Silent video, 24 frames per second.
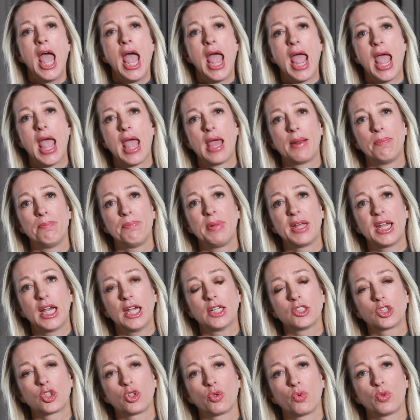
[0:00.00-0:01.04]
And
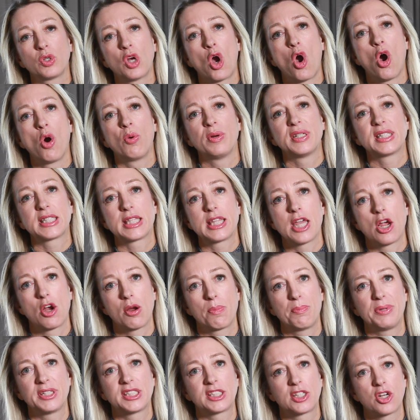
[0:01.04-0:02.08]
because there were always
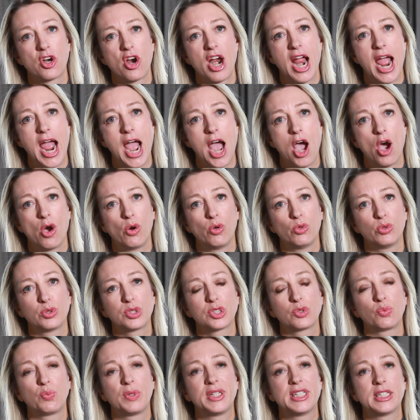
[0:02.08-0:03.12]
therapists in our
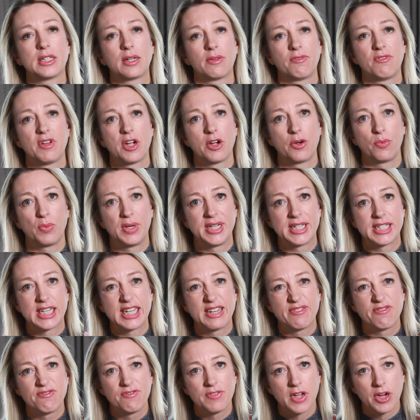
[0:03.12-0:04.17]
house, we did a
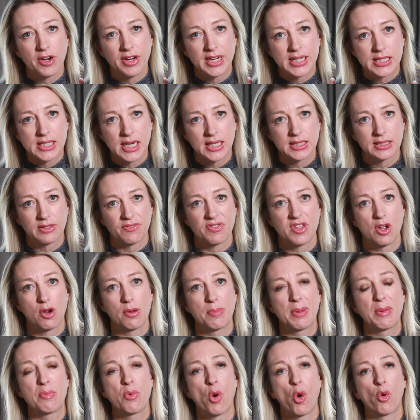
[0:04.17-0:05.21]
very intensive
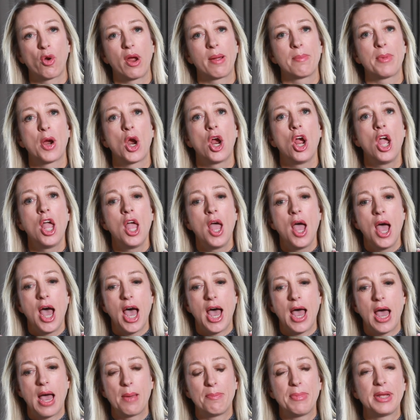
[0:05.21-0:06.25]
therapy program.
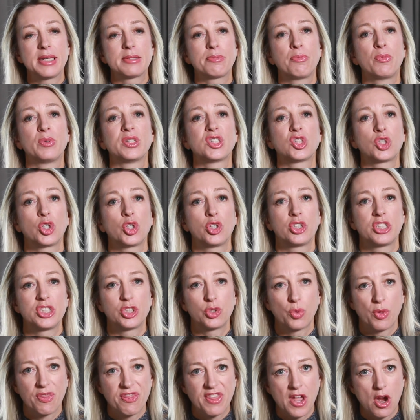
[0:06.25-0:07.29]
Our basement was turned
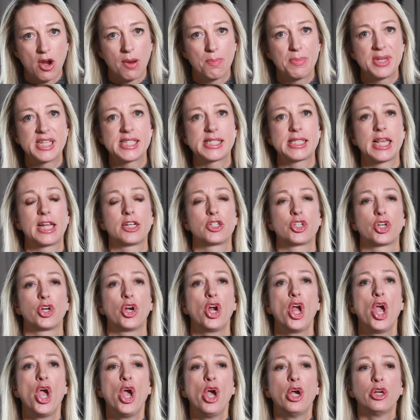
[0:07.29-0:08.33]
into a therapy center.
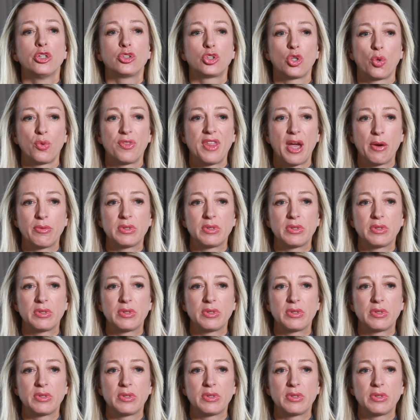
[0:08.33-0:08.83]
So that